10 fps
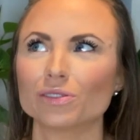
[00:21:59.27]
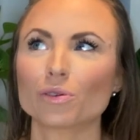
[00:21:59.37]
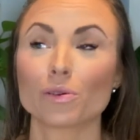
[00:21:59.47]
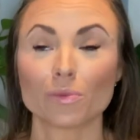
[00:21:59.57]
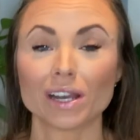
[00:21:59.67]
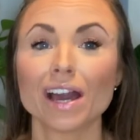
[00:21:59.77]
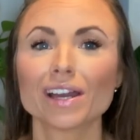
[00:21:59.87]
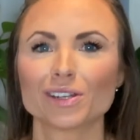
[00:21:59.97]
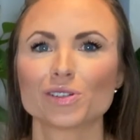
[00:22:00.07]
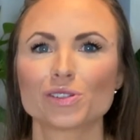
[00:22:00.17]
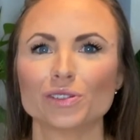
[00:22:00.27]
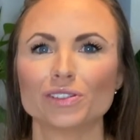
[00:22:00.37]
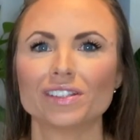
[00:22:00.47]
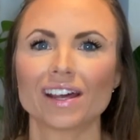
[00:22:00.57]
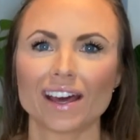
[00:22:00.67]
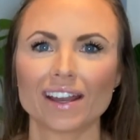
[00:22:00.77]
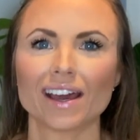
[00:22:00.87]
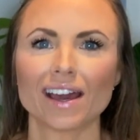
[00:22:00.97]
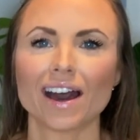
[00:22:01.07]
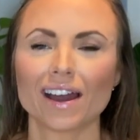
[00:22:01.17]
or when I understood
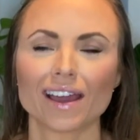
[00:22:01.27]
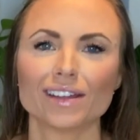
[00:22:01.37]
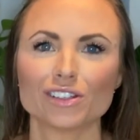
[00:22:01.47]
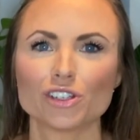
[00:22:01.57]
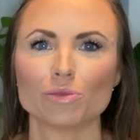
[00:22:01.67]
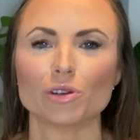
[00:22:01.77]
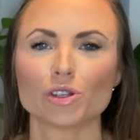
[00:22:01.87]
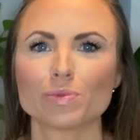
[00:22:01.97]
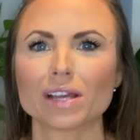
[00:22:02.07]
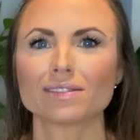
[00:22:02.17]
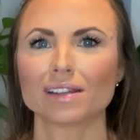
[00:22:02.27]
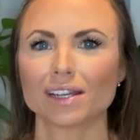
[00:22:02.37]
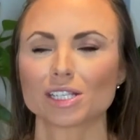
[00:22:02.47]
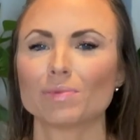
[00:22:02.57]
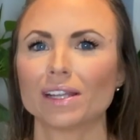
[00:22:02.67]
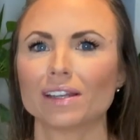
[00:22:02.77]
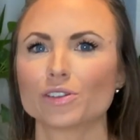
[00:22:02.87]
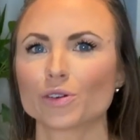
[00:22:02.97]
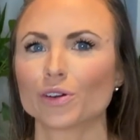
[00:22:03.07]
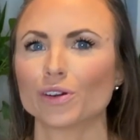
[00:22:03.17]
that I had a tubular breast, and I explained that
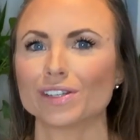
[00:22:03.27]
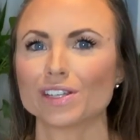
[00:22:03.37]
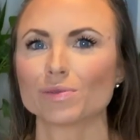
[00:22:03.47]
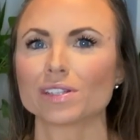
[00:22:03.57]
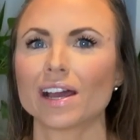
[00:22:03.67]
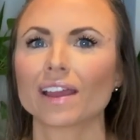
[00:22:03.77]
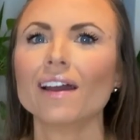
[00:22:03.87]
to her, and she was like,